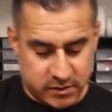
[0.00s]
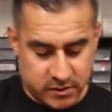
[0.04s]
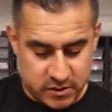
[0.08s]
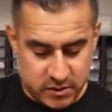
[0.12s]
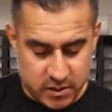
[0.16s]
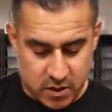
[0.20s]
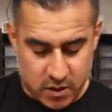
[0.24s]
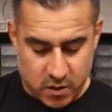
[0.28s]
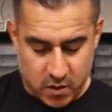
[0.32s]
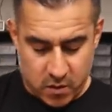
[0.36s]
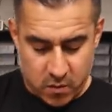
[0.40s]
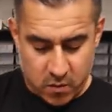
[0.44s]

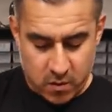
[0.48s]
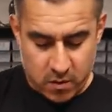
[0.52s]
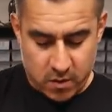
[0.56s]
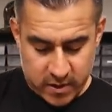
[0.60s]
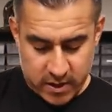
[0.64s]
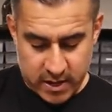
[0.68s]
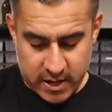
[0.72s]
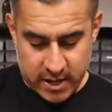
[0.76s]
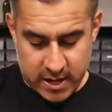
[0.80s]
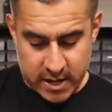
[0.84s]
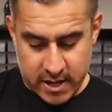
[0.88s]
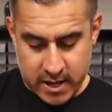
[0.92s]
So
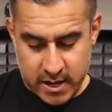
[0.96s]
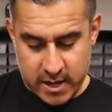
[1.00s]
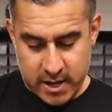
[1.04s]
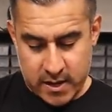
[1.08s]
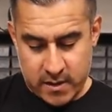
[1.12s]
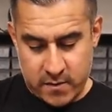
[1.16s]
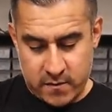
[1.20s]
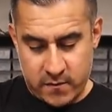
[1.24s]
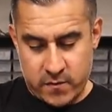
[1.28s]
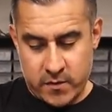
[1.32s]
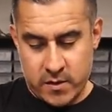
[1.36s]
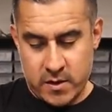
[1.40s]
we
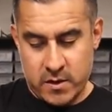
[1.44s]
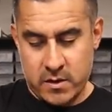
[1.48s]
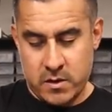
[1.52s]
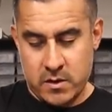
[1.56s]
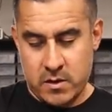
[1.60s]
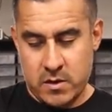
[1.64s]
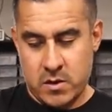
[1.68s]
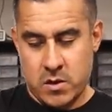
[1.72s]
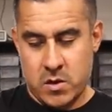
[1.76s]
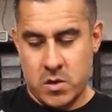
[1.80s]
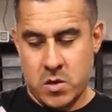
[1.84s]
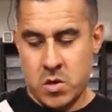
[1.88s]
have
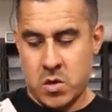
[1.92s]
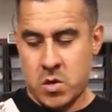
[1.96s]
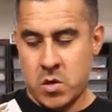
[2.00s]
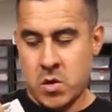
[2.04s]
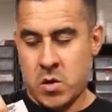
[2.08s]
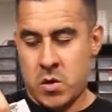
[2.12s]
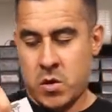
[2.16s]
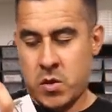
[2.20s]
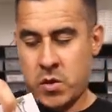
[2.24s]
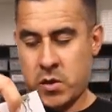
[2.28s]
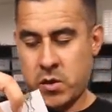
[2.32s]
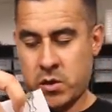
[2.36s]

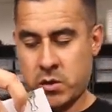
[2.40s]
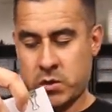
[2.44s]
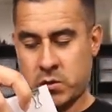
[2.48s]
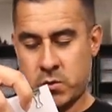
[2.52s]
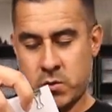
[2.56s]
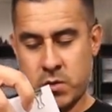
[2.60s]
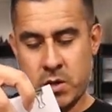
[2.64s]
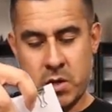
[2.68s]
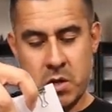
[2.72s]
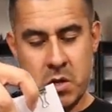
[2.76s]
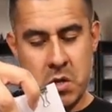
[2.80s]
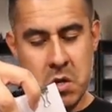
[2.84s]

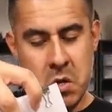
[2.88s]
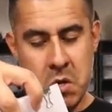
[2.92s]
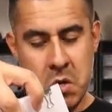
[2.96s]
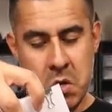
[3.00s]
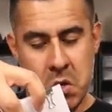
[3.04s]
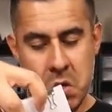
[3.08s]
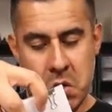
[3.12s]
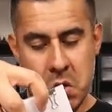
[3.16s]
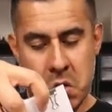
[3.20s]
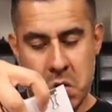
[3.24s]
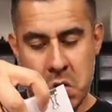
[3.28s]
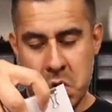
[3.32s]
this right
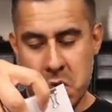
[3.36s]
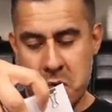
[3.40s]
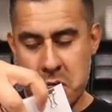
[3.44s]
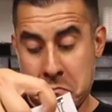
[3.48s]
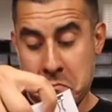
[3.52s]
here.